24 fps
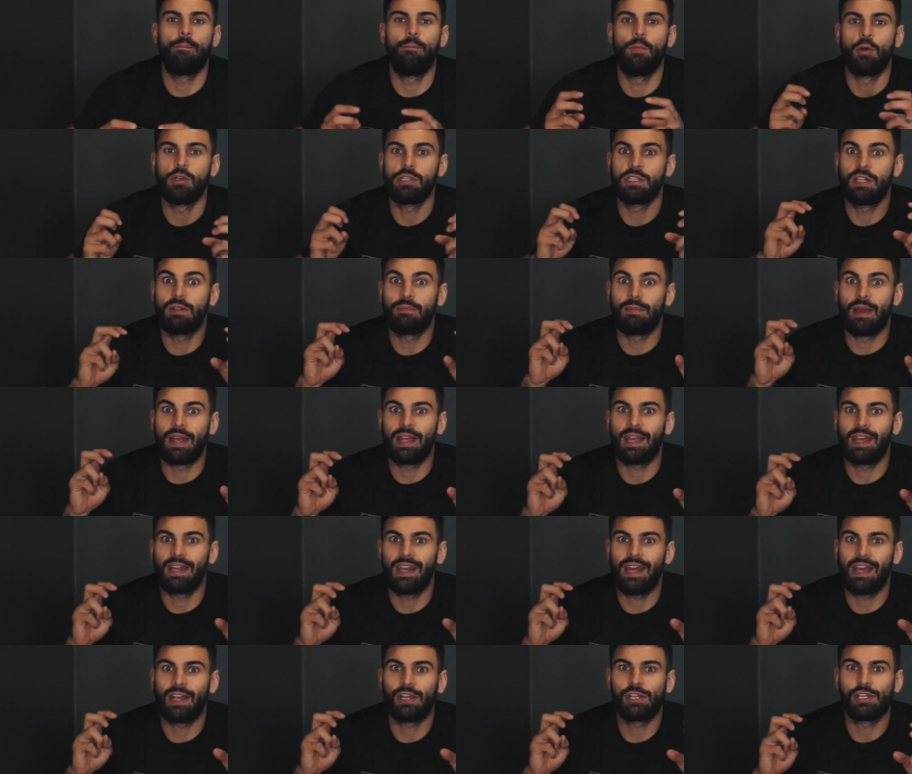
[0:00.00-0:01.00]

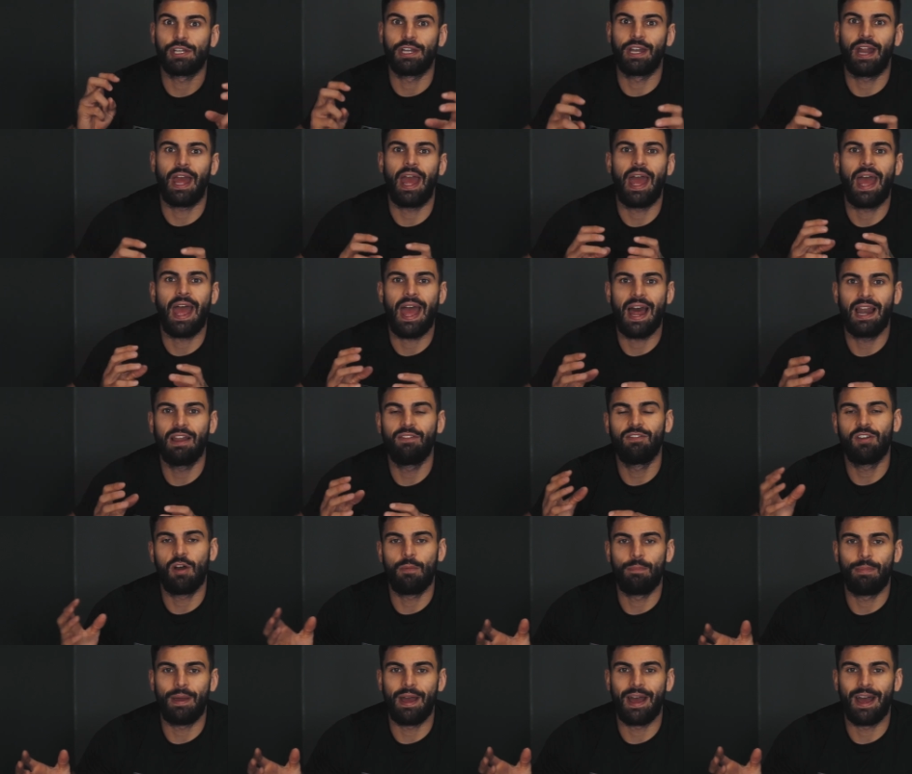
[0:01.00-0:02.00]
muscle-mind connection a hell of
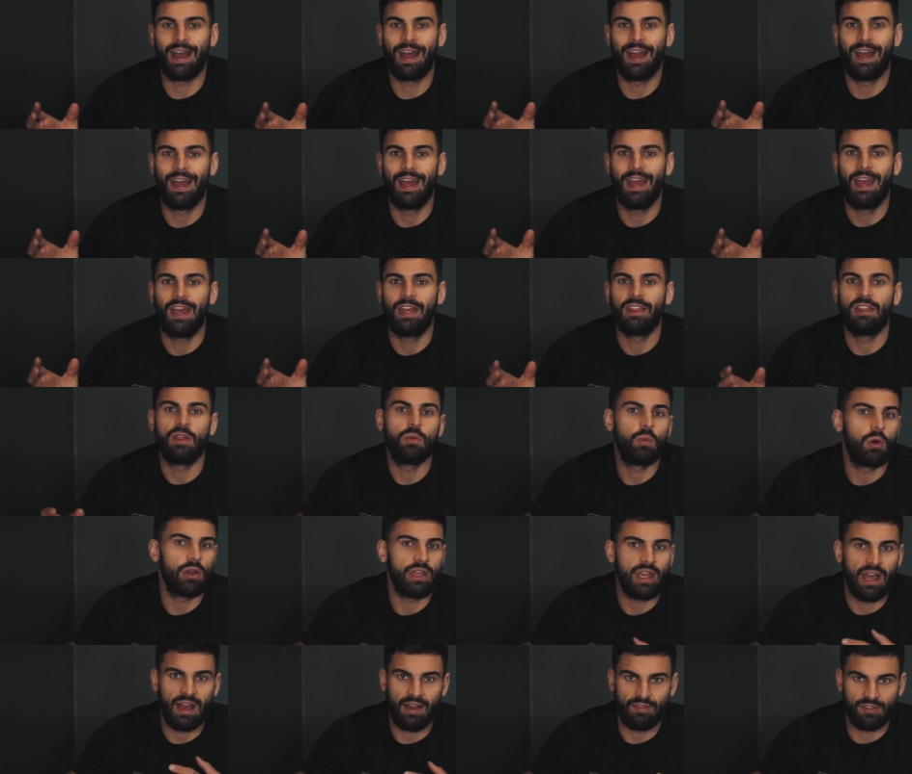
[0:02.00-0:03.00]
a lot better than
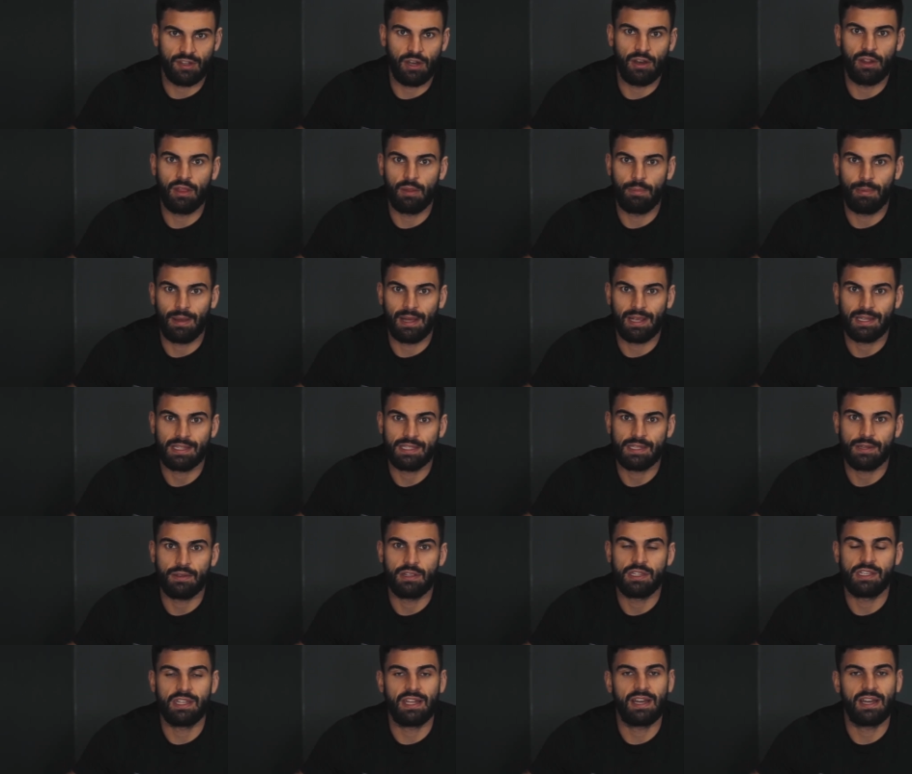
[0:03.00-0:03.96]
what you have done in the past.